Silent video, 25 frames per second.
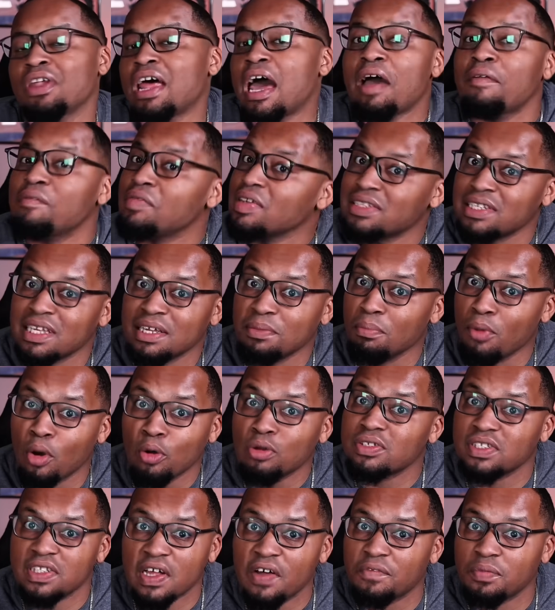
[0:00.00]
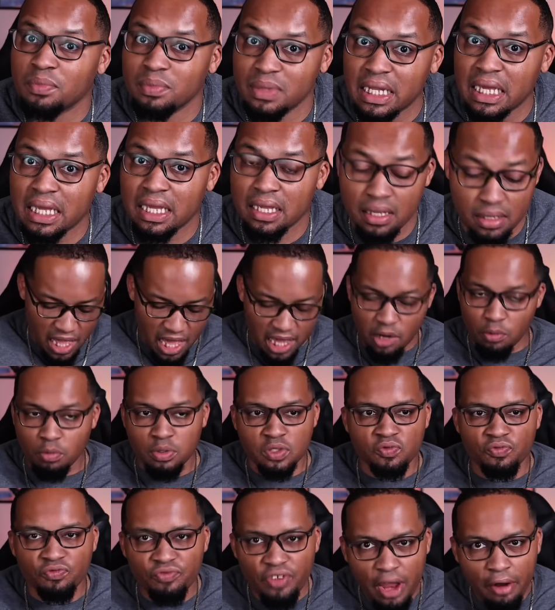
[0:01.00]
Obviously, most of them didn't. And it
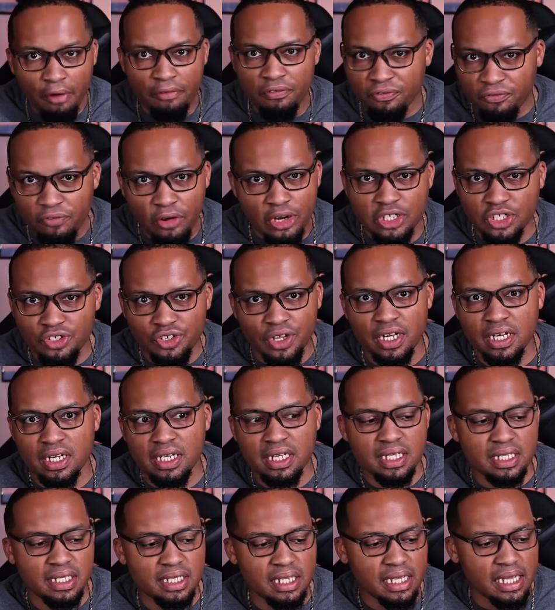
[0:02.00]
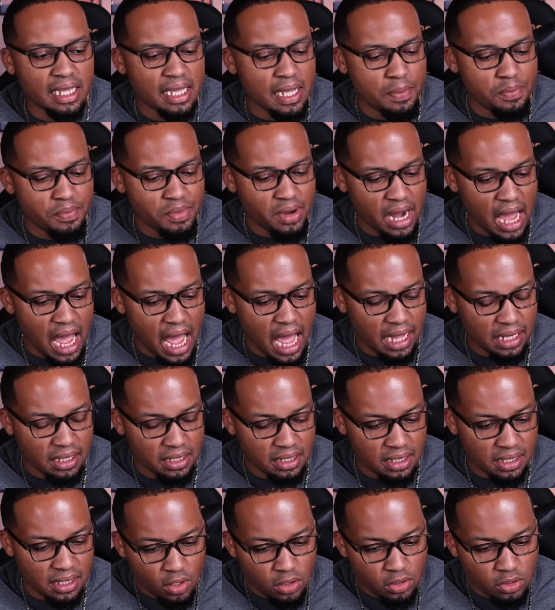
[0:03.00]
was very frustrating to see him
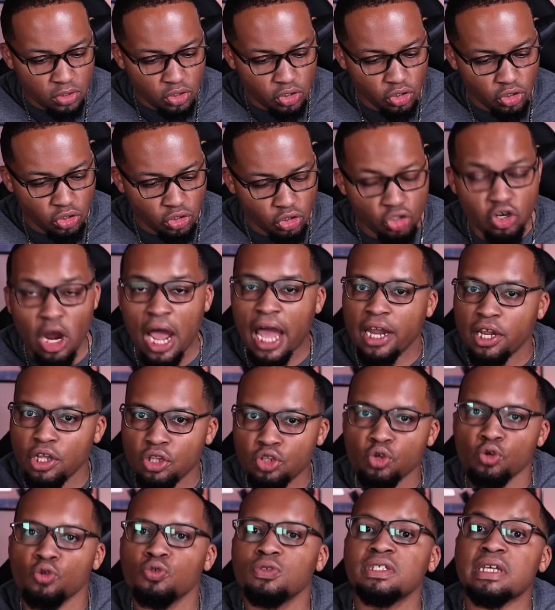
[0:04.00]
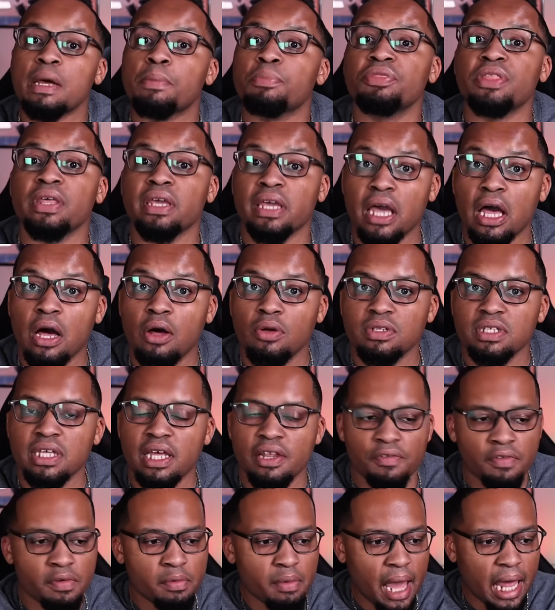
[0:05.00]
not try to do something else.
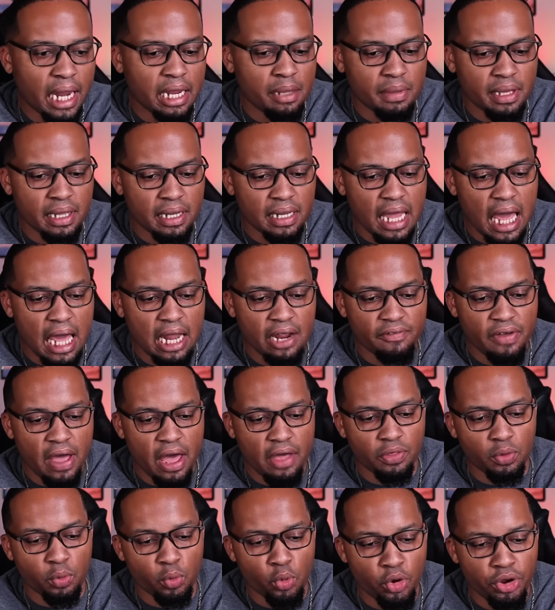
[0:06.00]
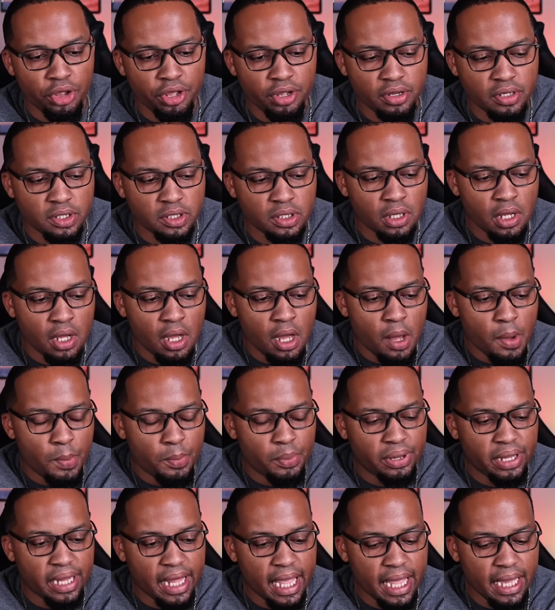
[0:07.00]
And it reminded me a lot of how the Warriors
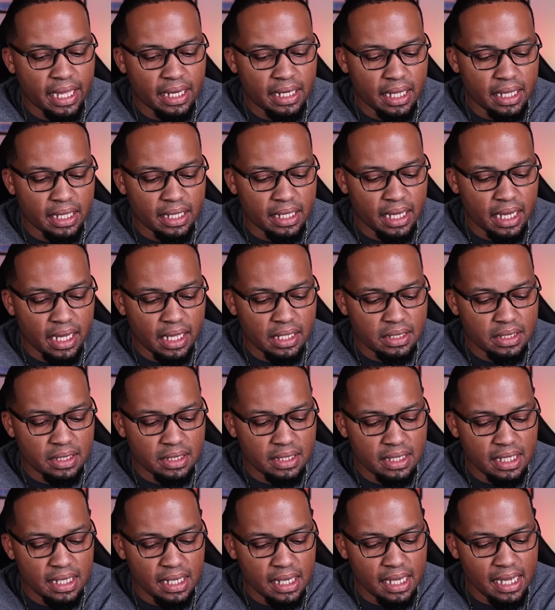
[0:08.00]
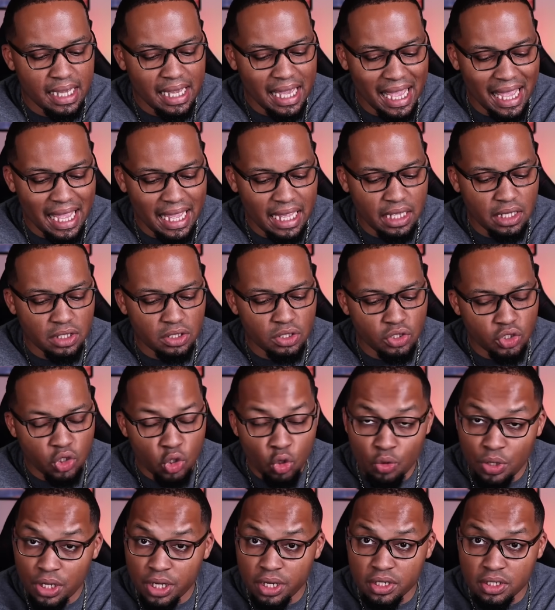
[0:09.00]
played against the Kings
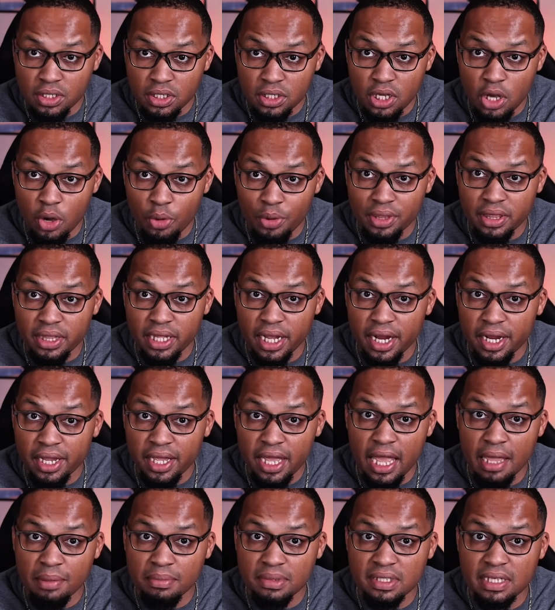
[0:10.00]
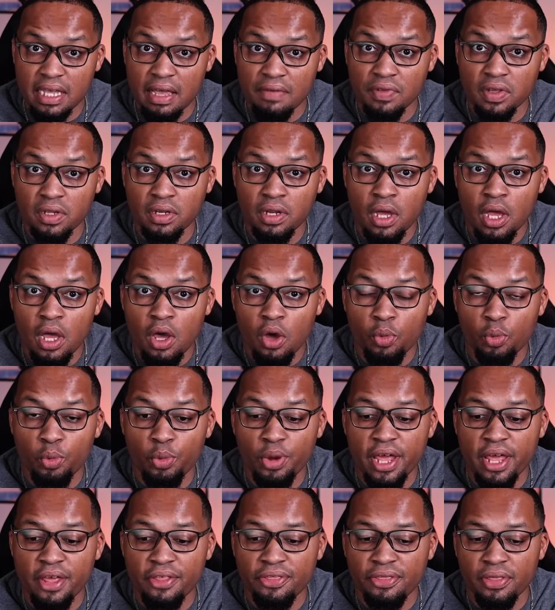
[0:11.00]
2 years ago in their Game 7
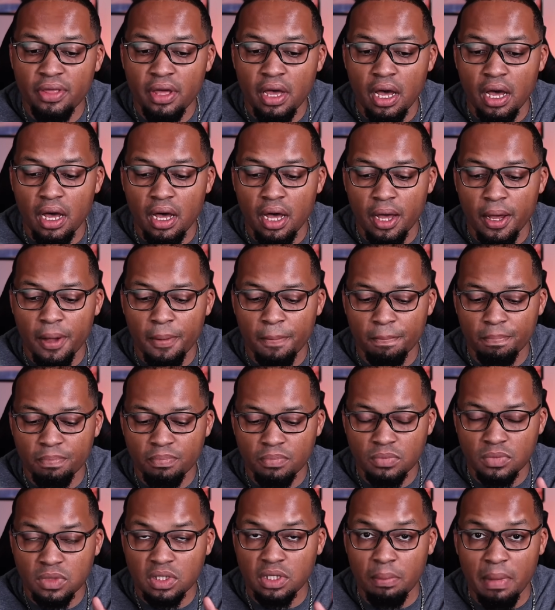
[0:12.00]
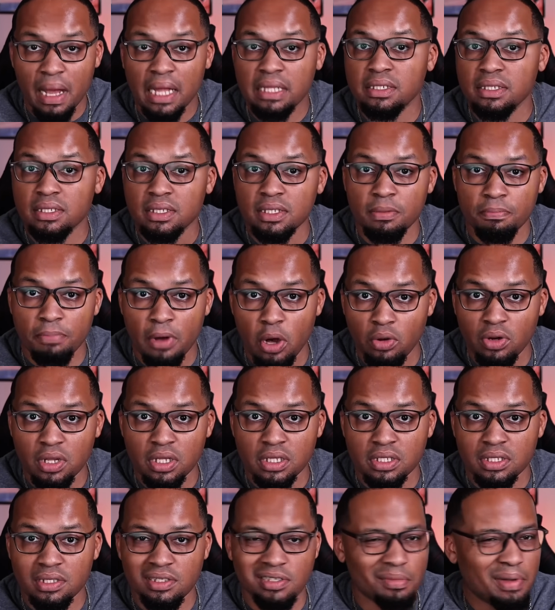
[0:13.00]
with Domantas
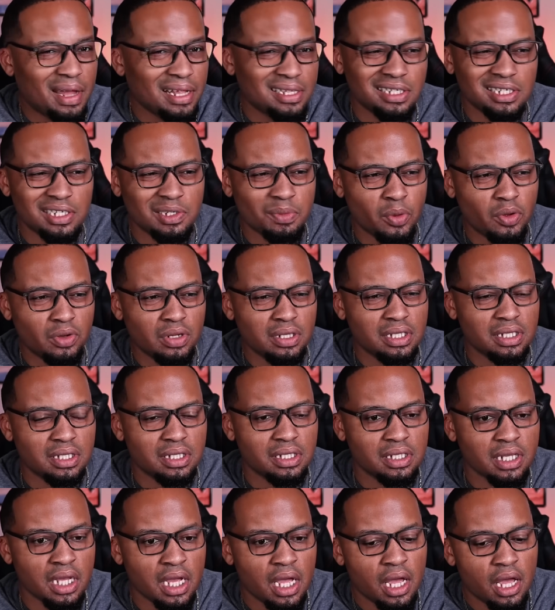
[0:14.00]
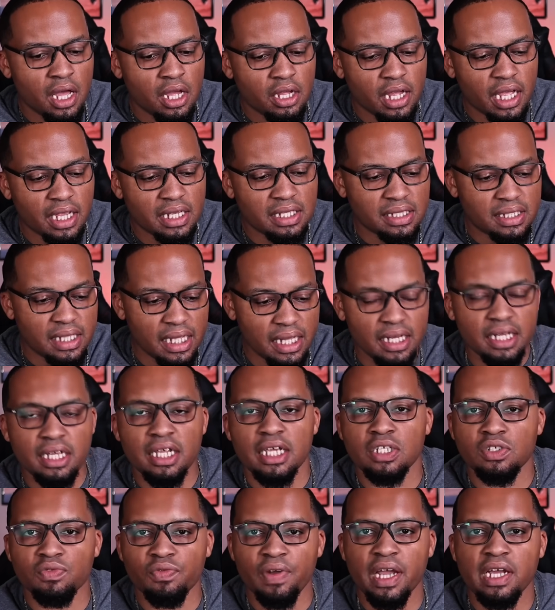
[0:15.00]
Sabonis. Domantas Sabonis has extended
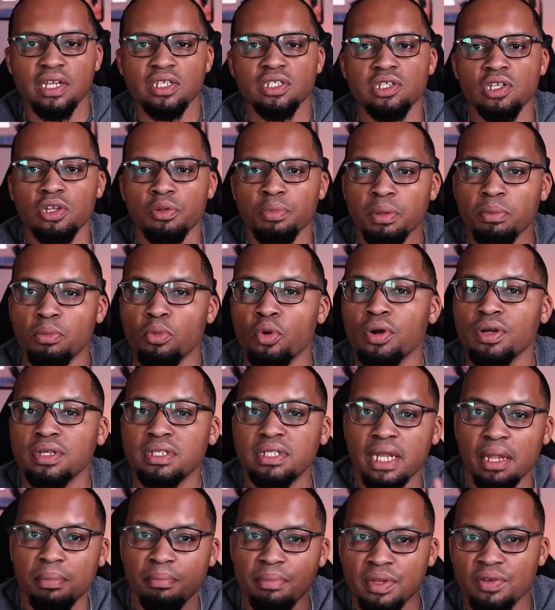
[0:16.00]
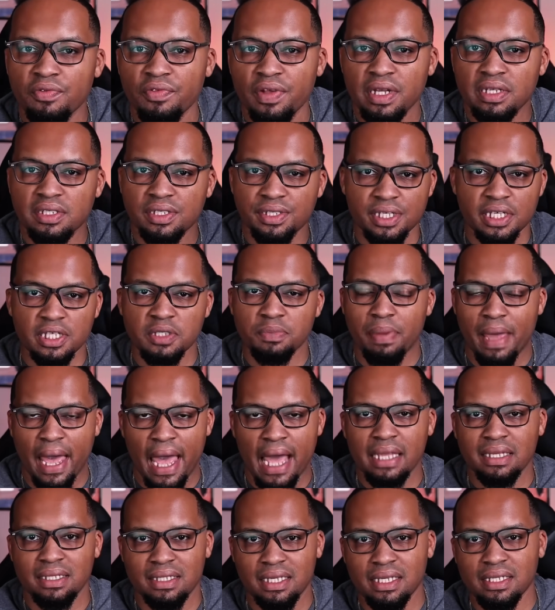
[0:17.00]
his range a little bit more into that mid-range this
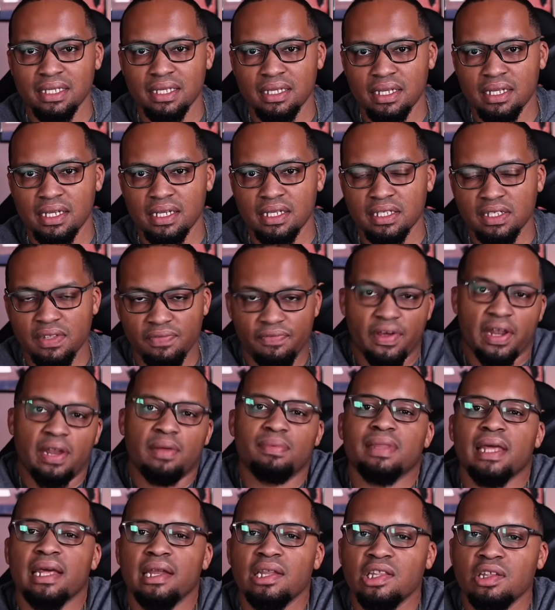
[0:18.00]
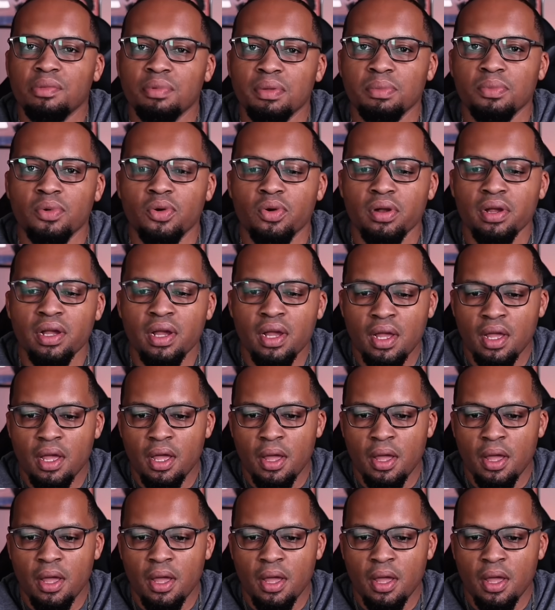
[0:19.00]
past season, and he's developed that a little bit more.